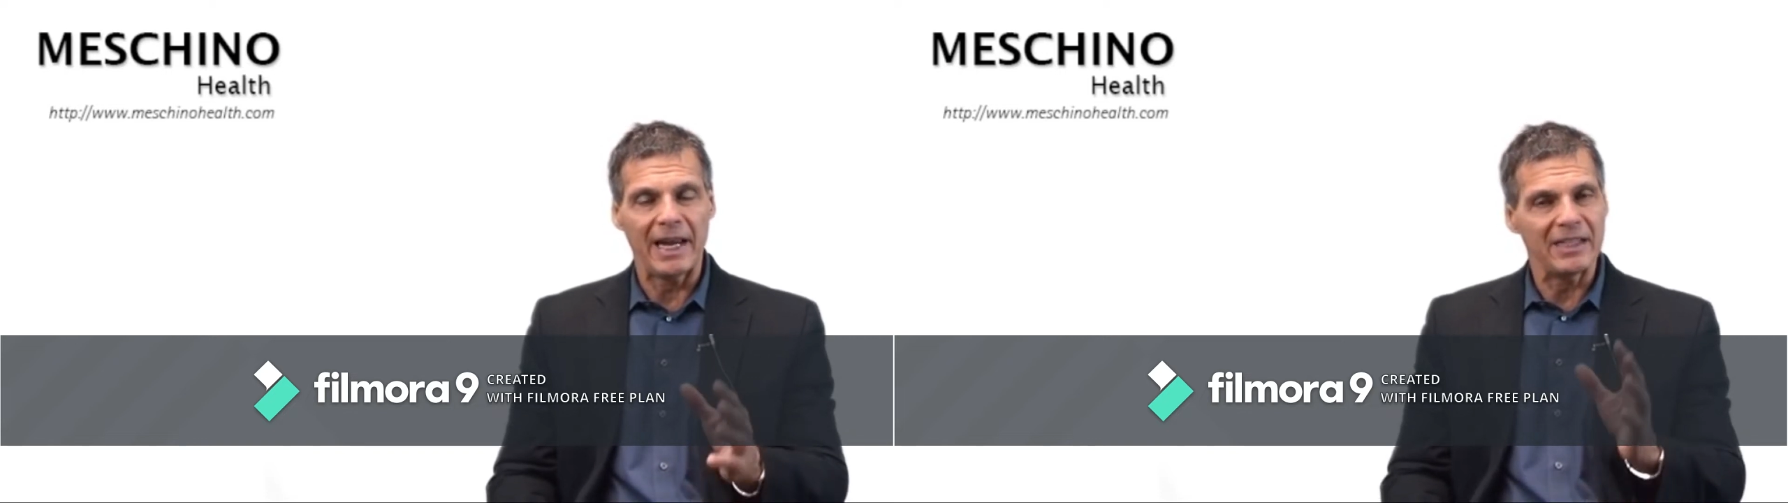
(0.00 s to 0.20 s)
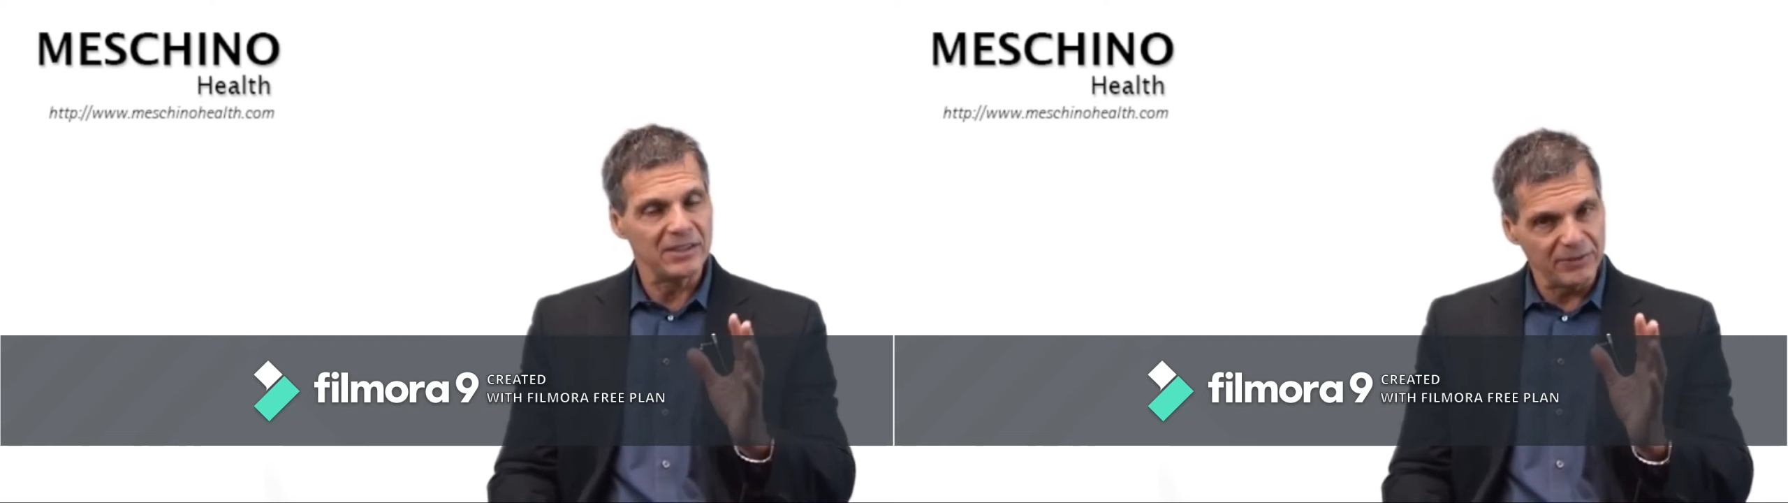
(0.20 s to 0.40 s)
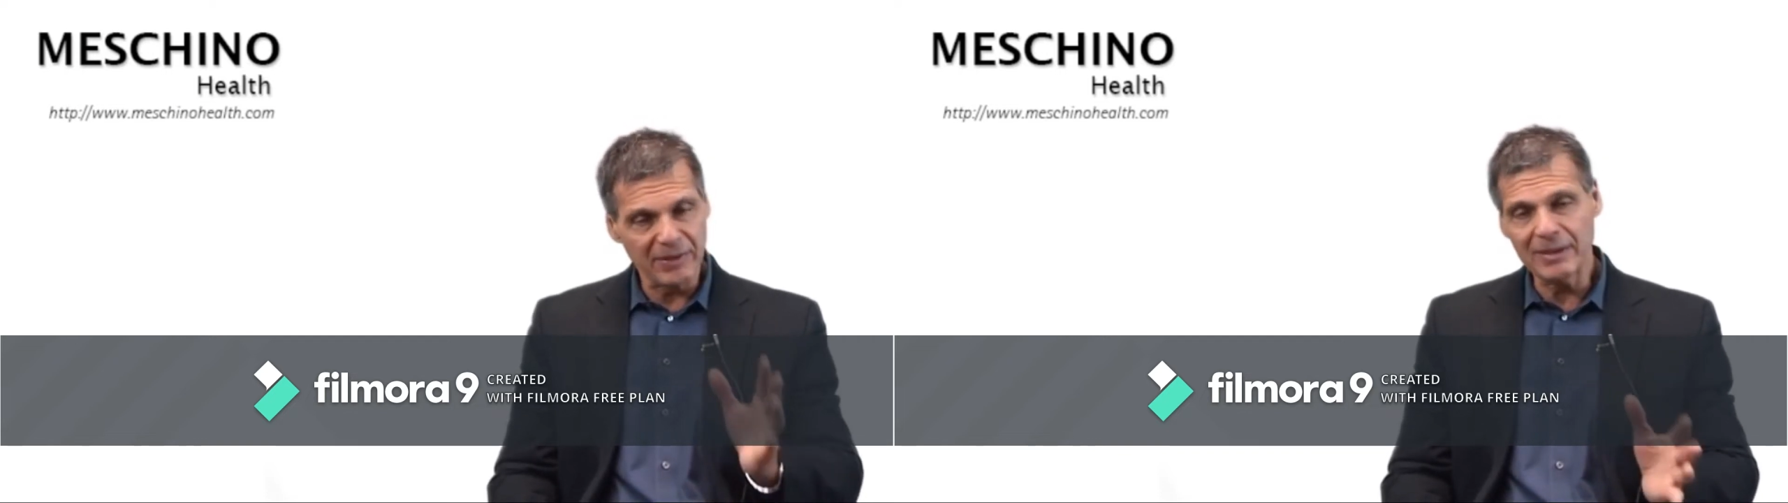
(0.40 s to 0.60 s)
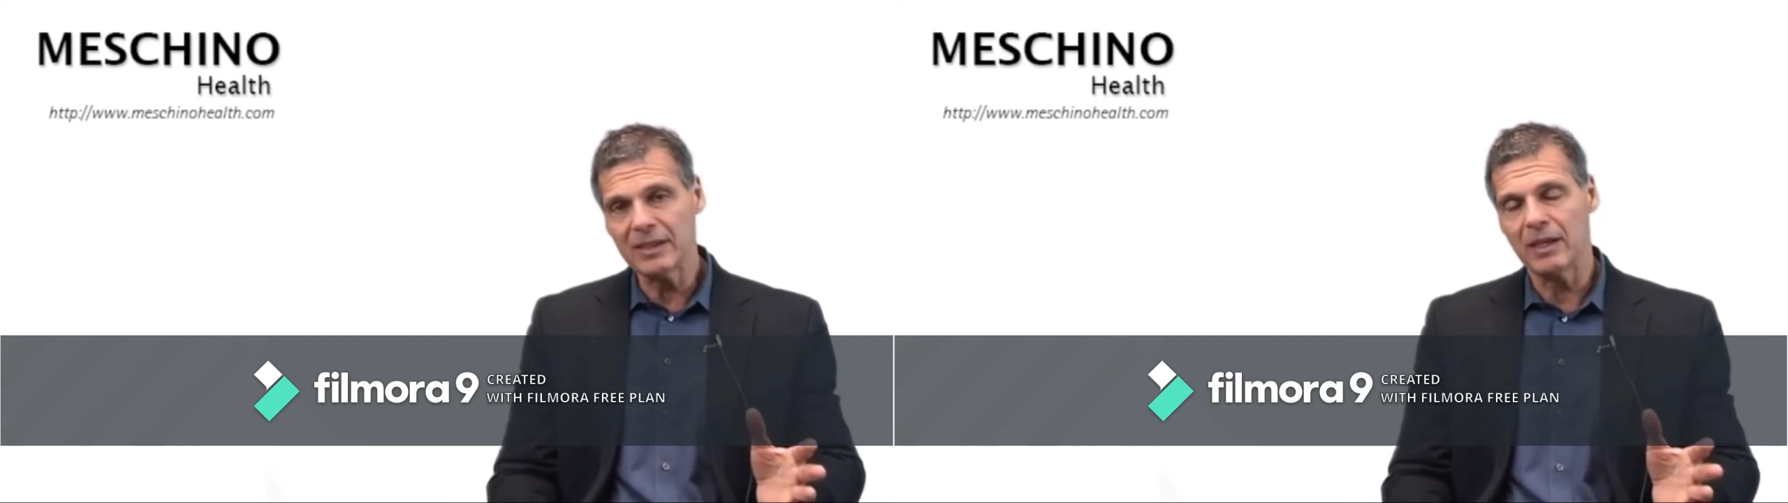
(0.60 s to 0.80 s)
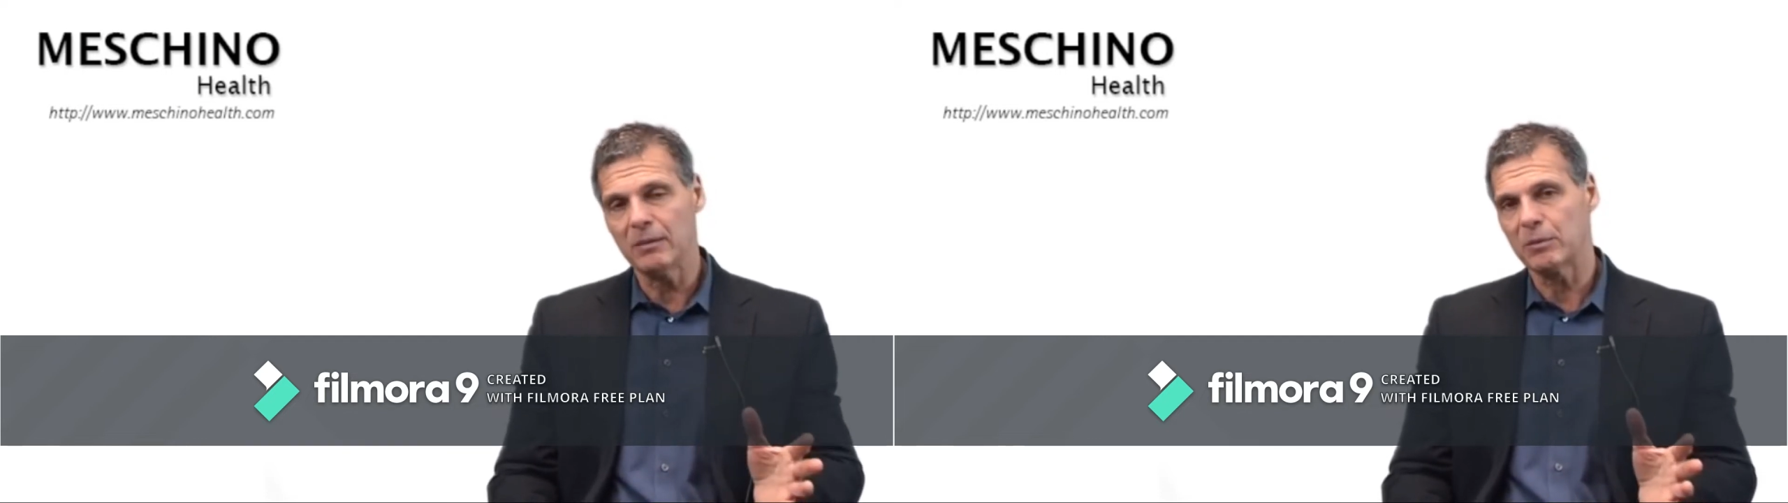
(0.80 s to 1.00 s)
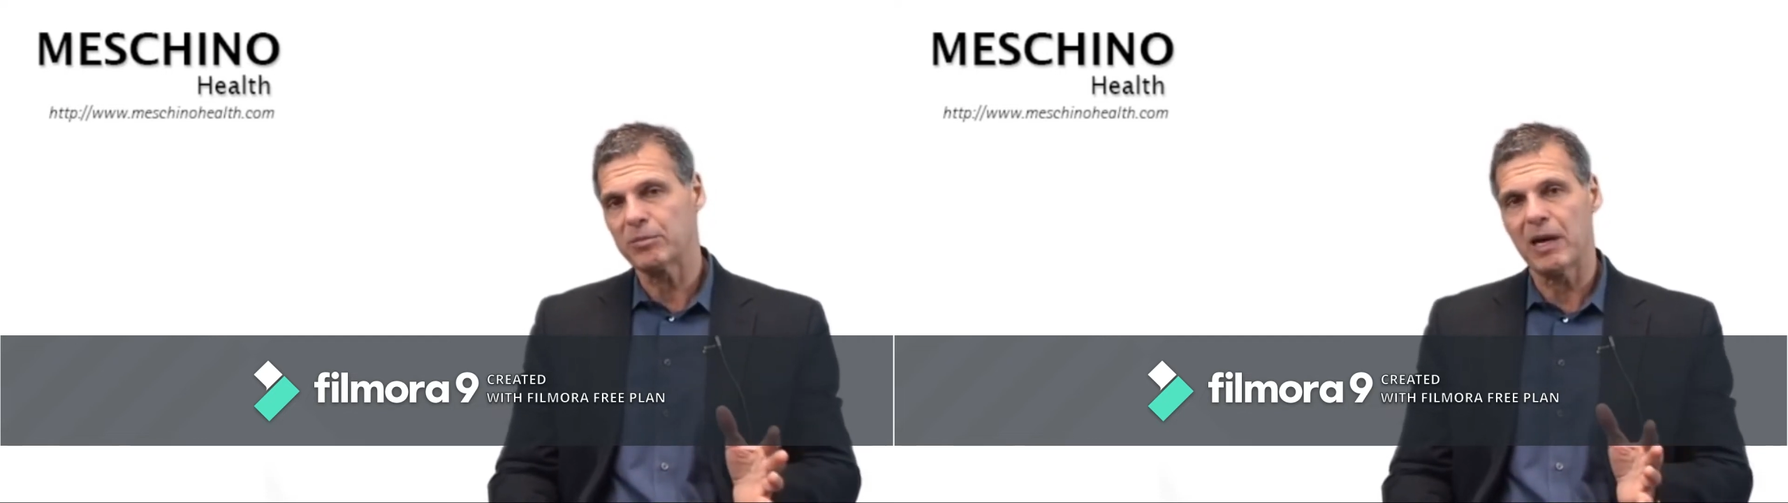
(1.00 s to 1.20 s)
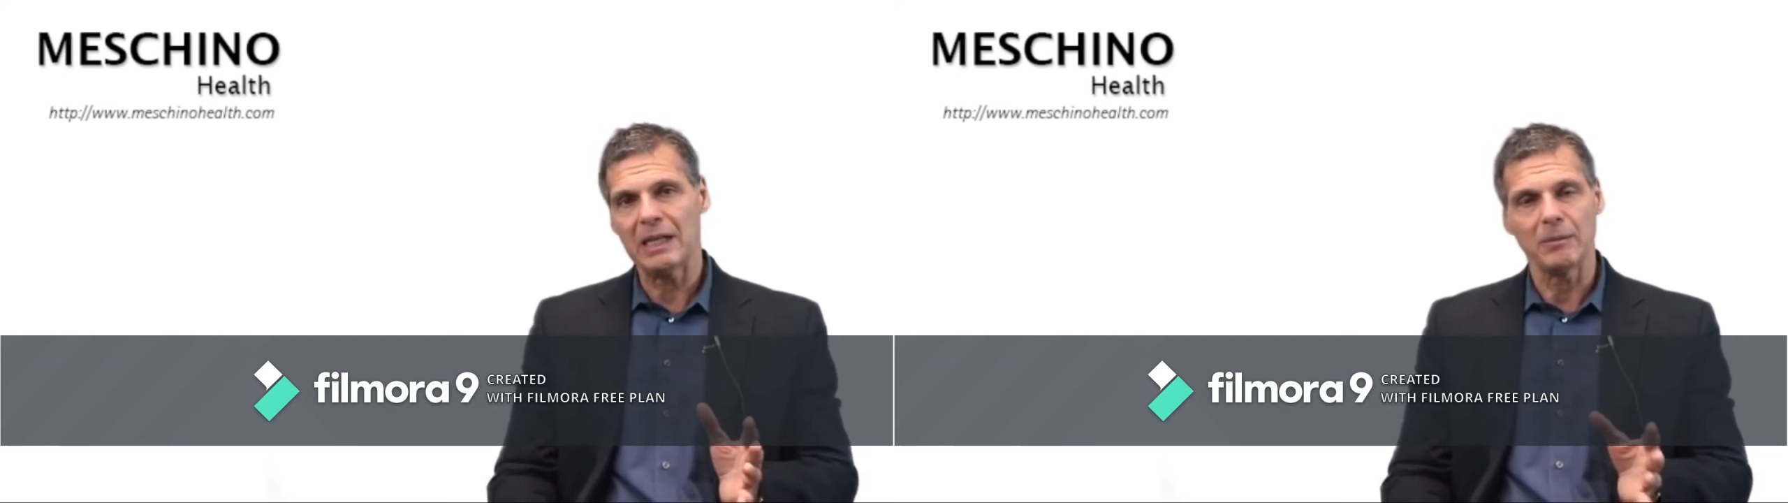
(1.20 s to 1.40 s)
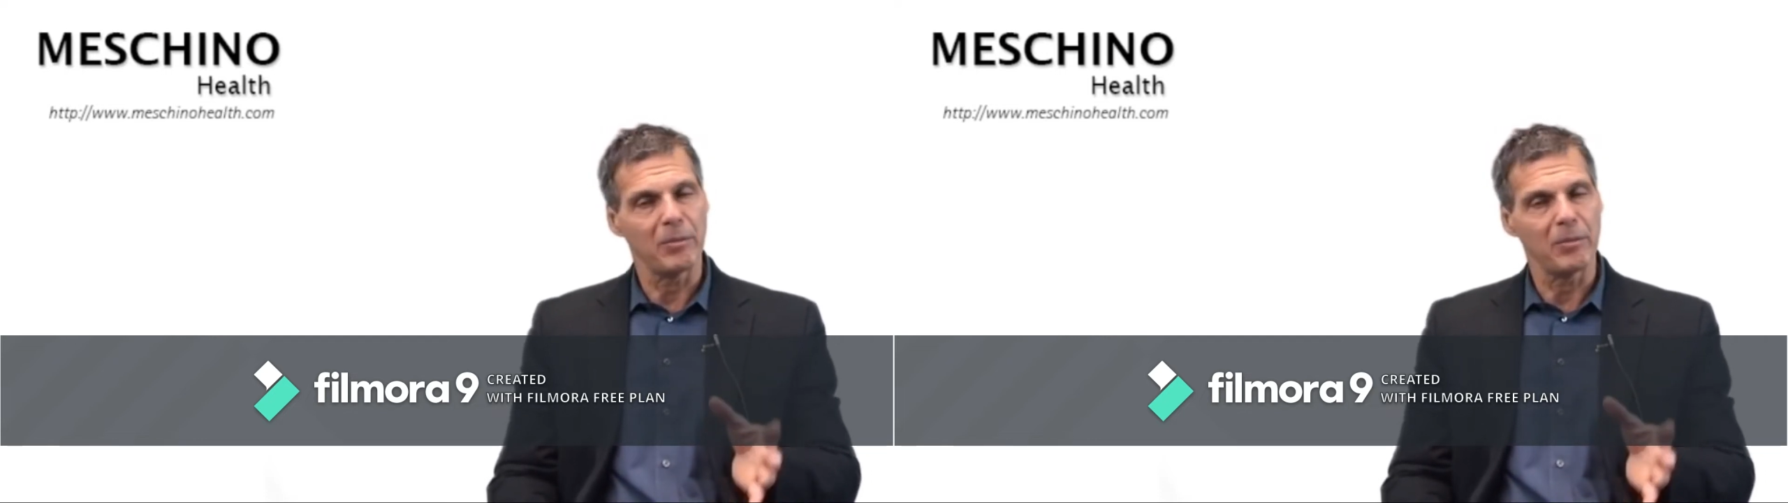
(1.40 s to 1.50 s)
And it's a very common problem.